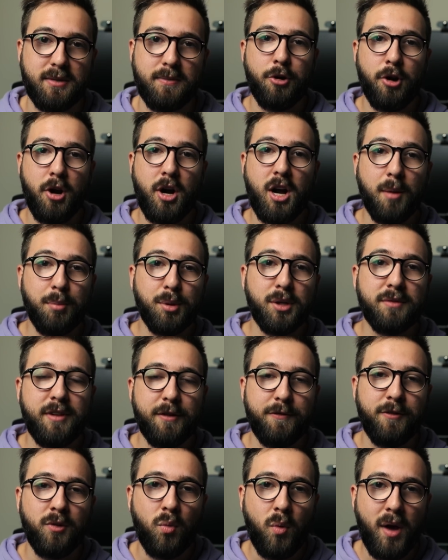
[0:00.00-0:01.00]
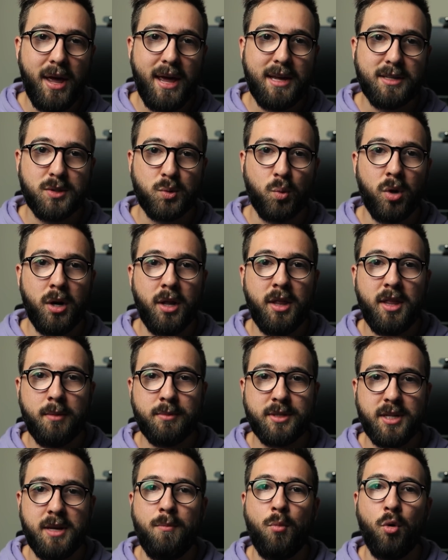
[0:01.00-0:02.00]
There are a couple of different ways. One of them
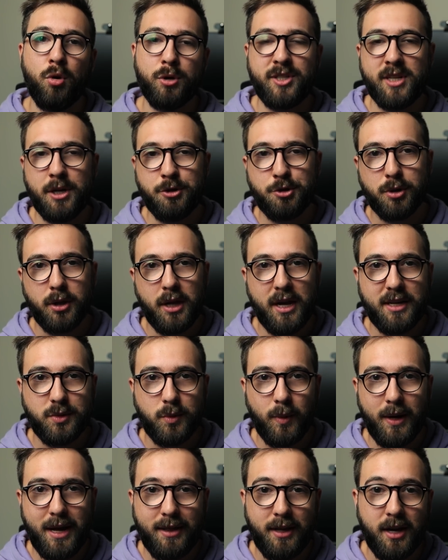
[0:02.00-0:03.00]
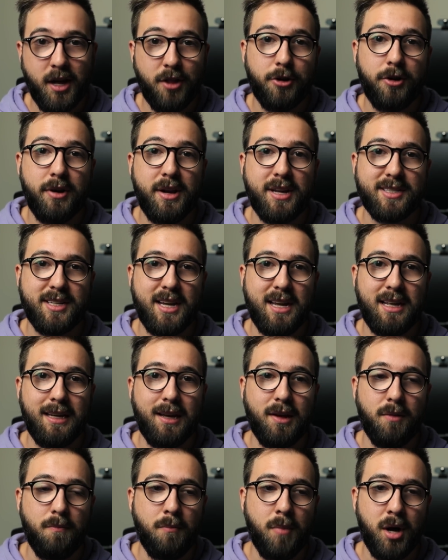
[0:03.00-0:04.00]
is a more centralized way. The other is
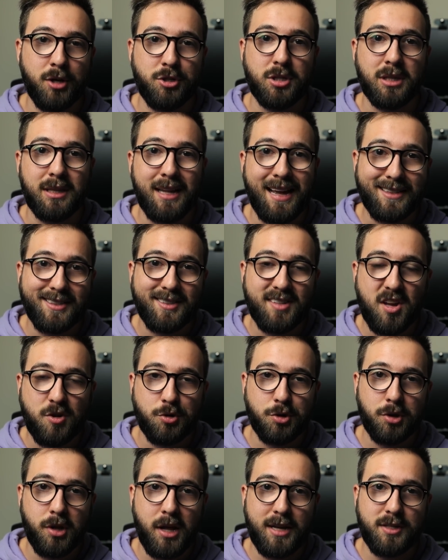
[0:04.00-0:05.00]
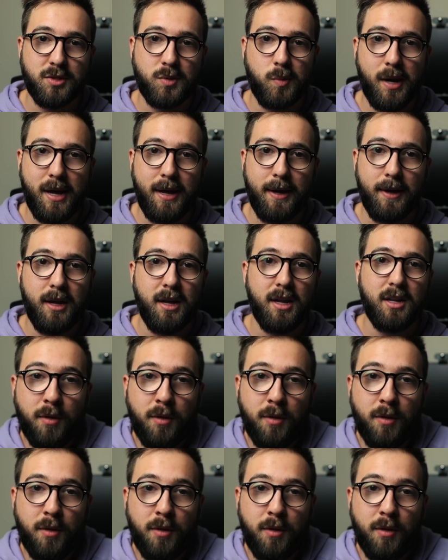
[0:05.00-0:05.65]
a much less centralized way.